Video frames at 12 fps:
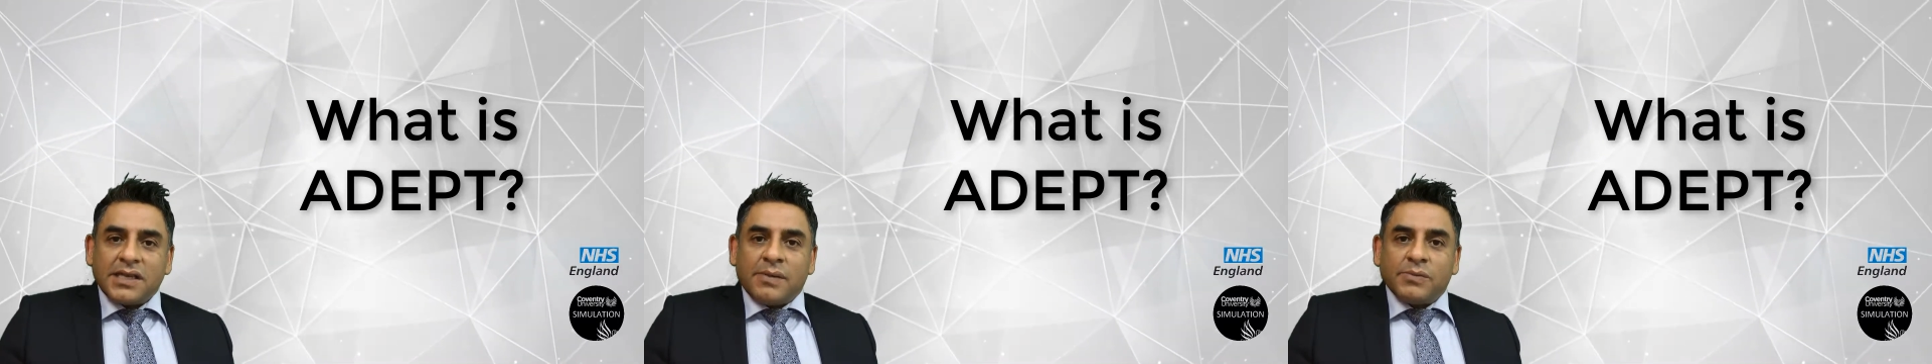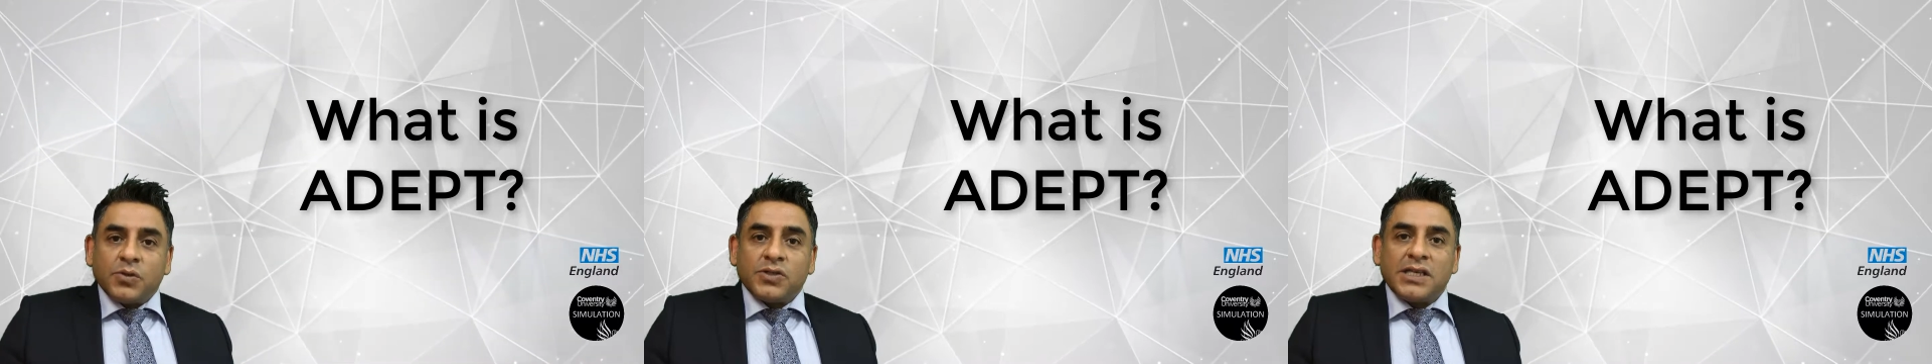
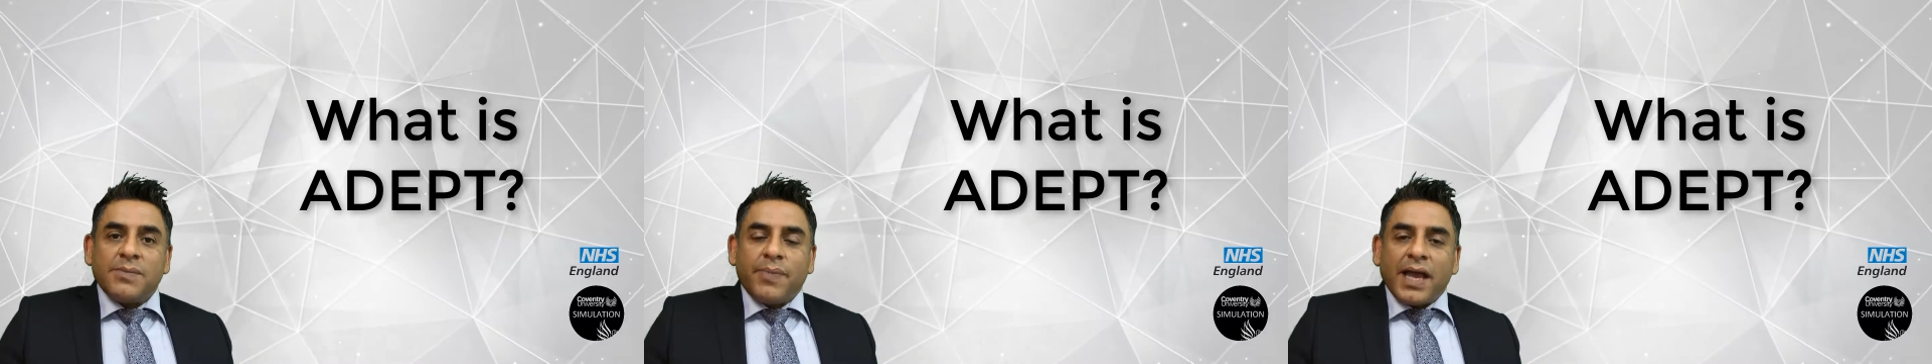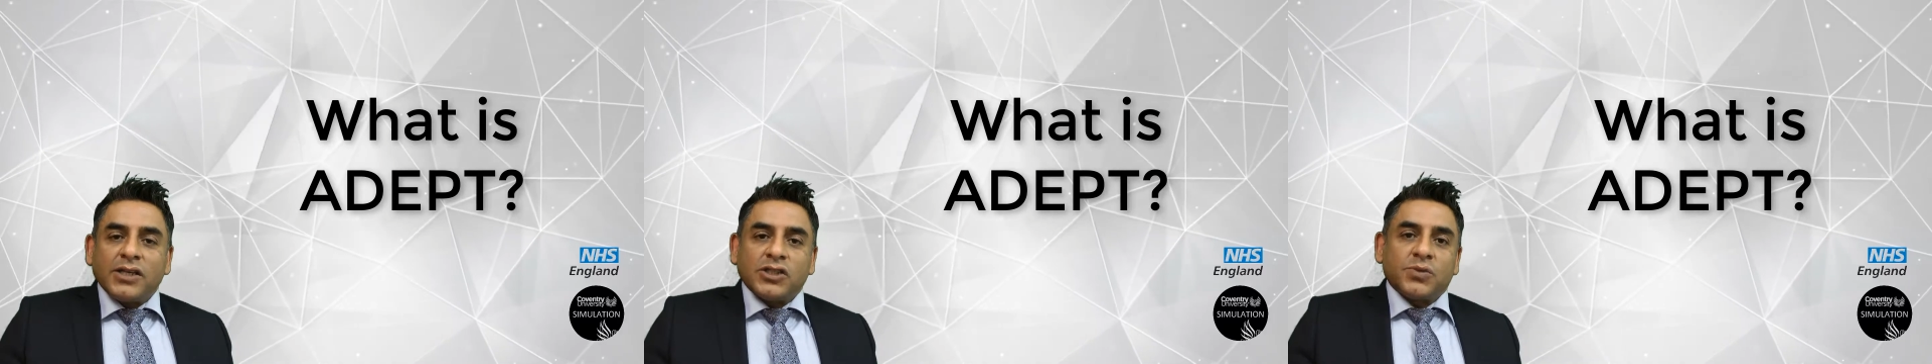teams who see
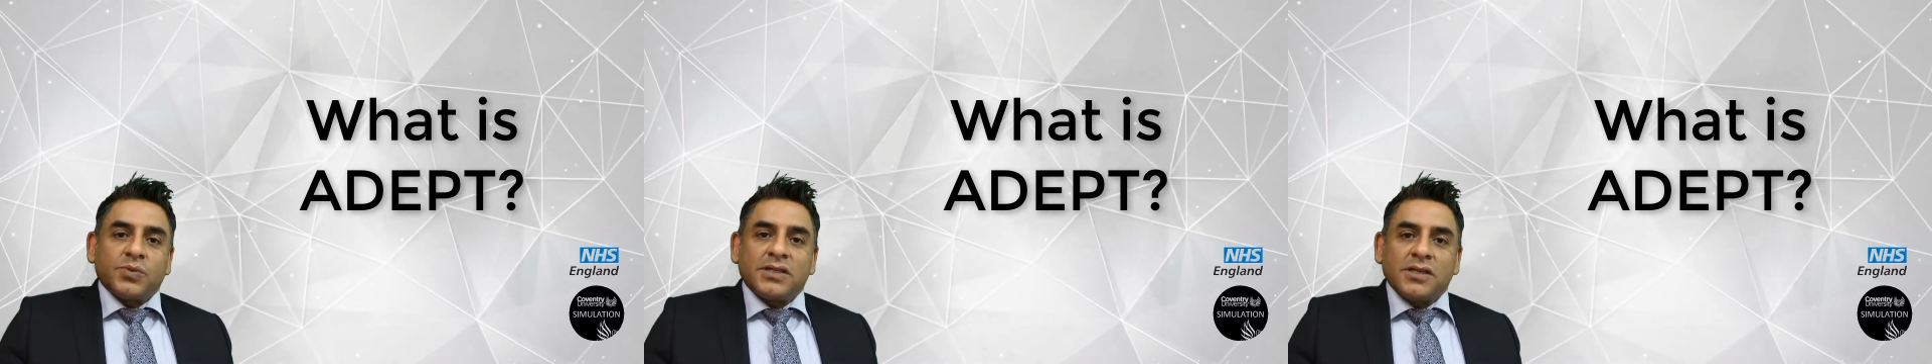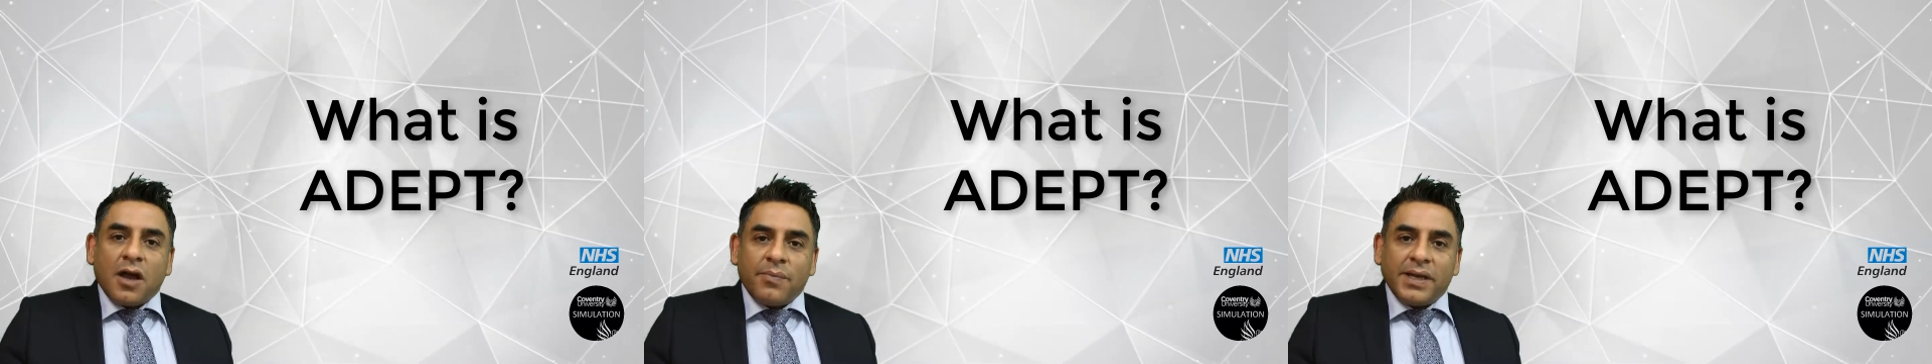patients
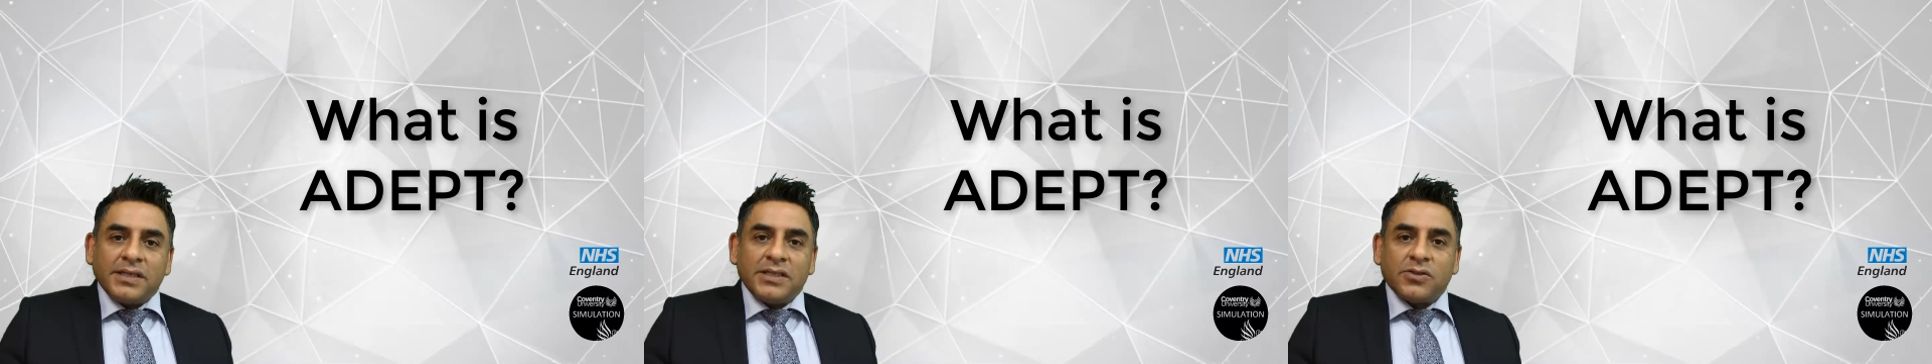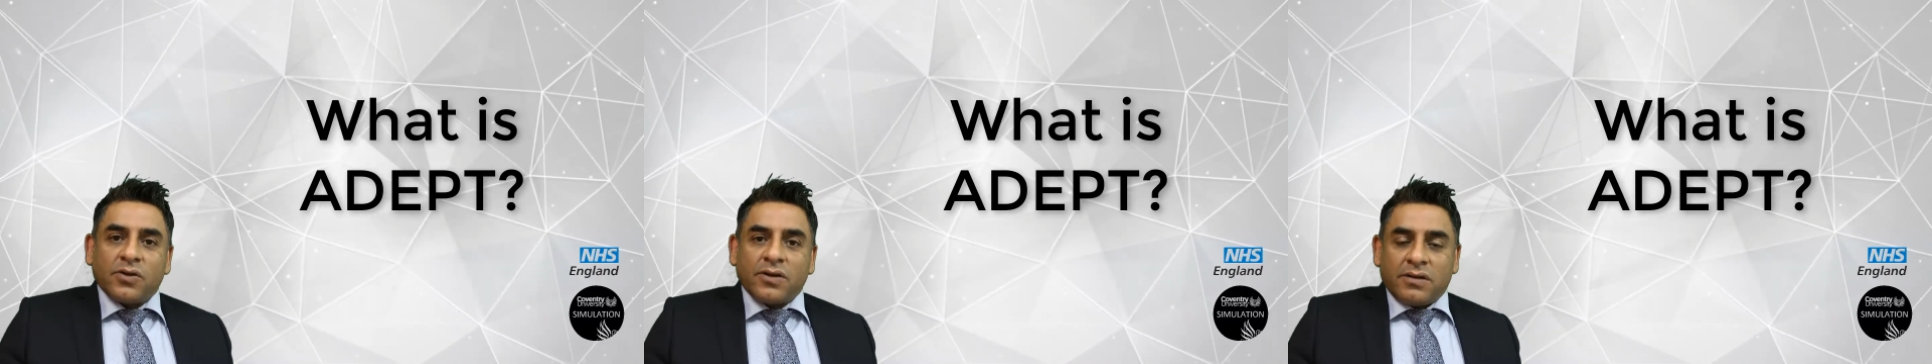with
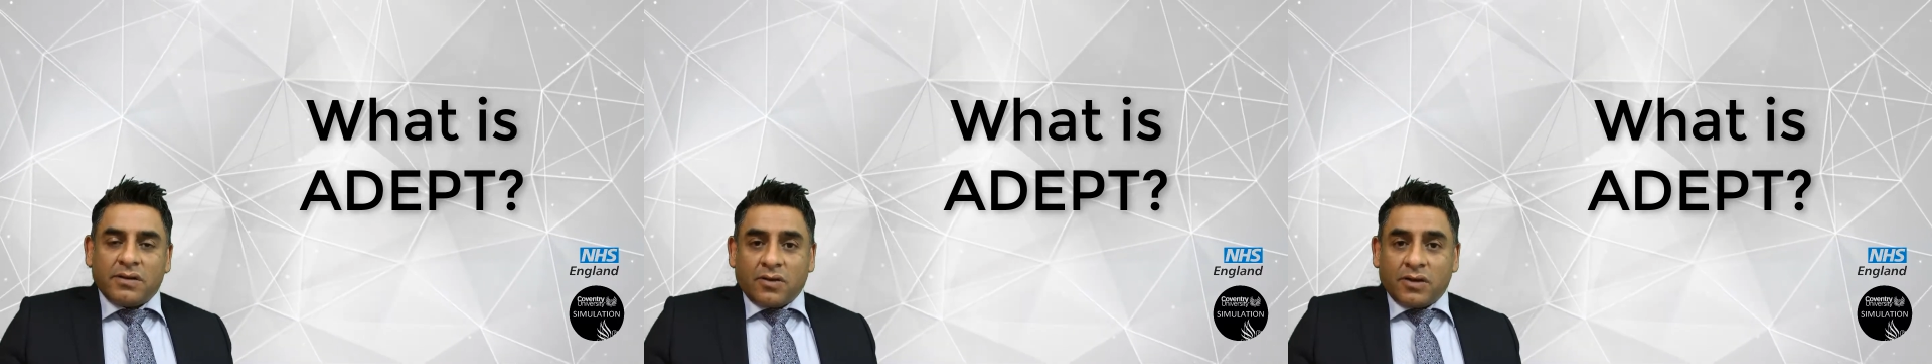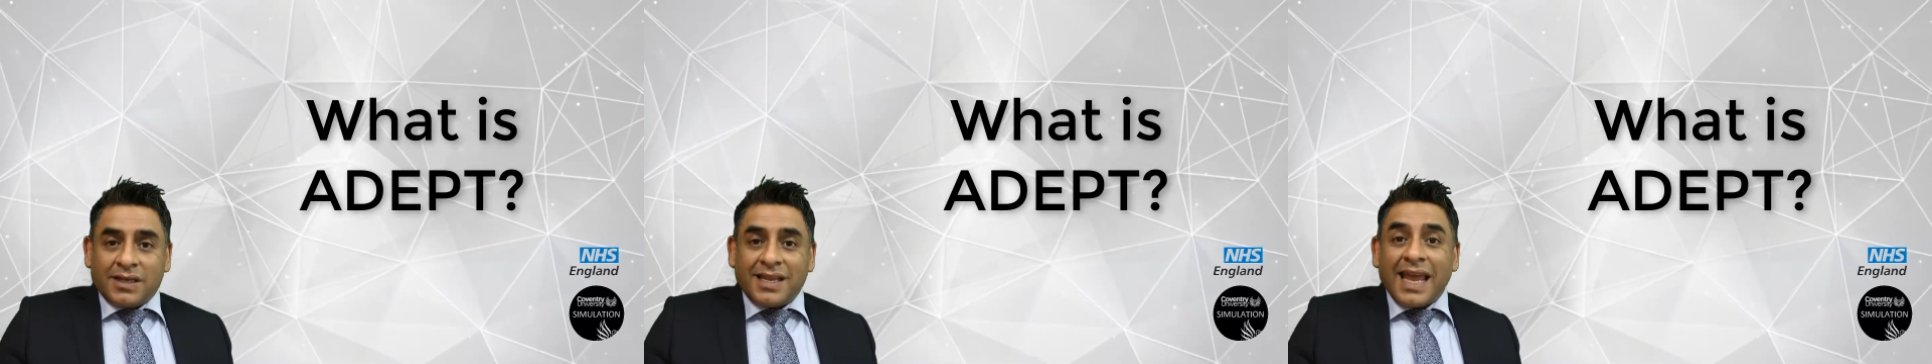diabetes on
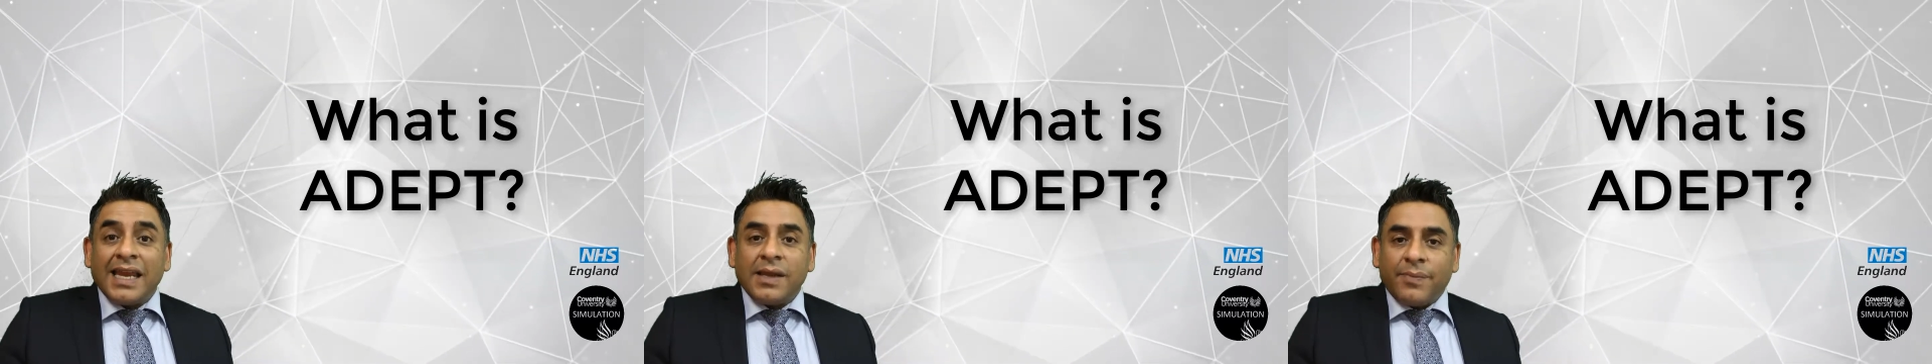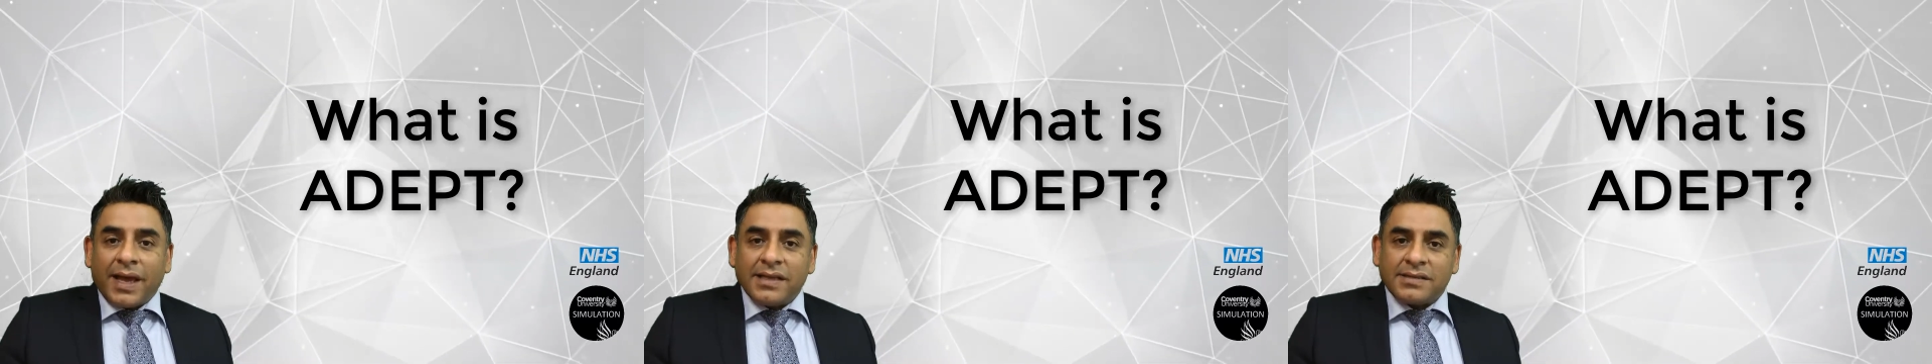a
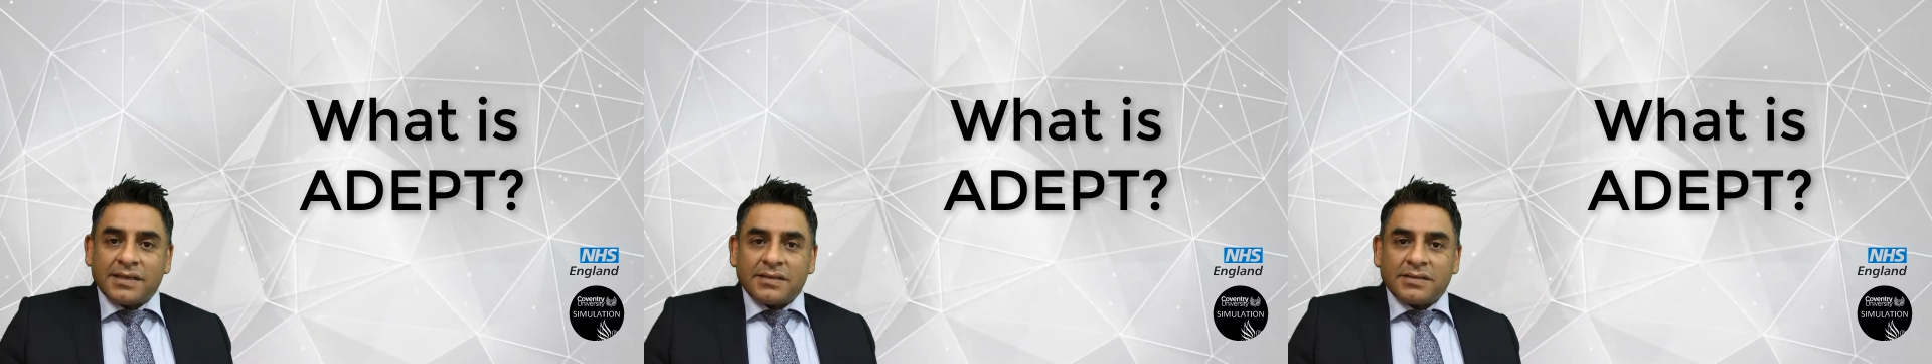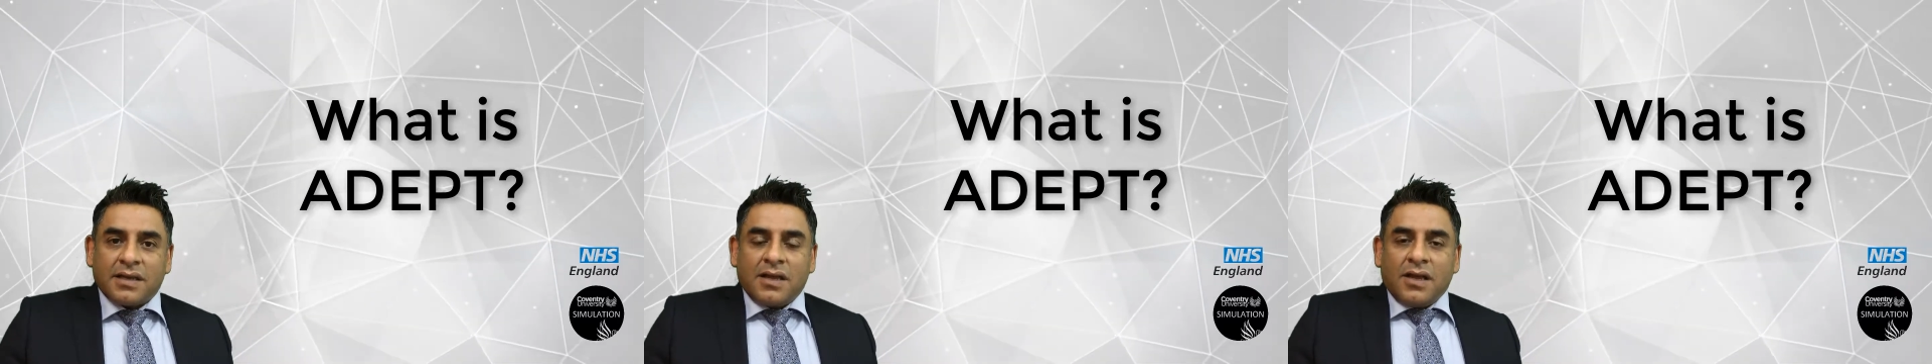daily
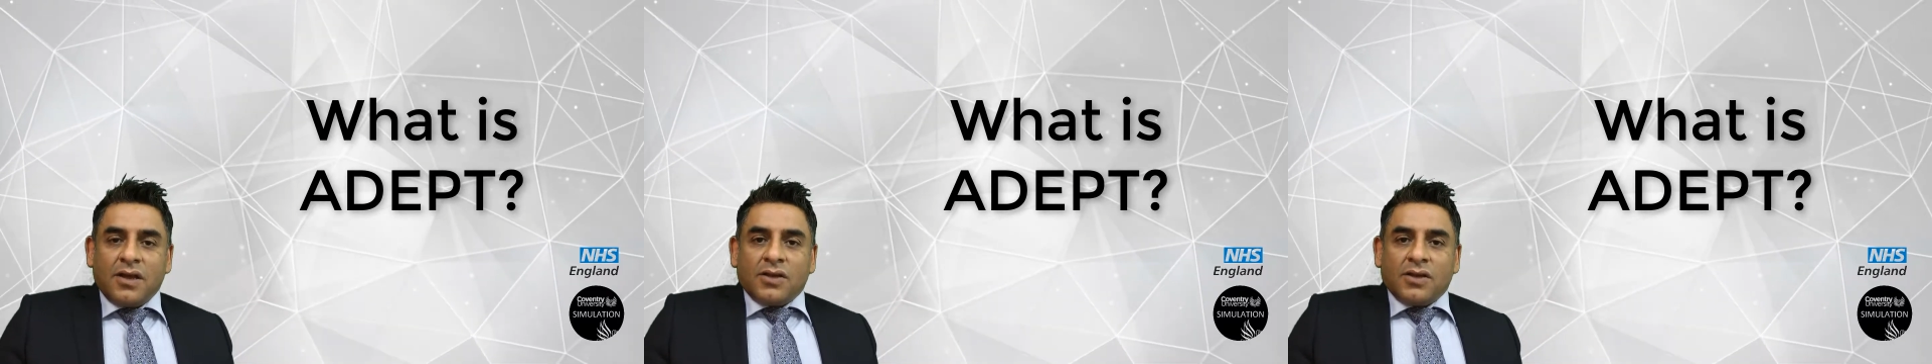basis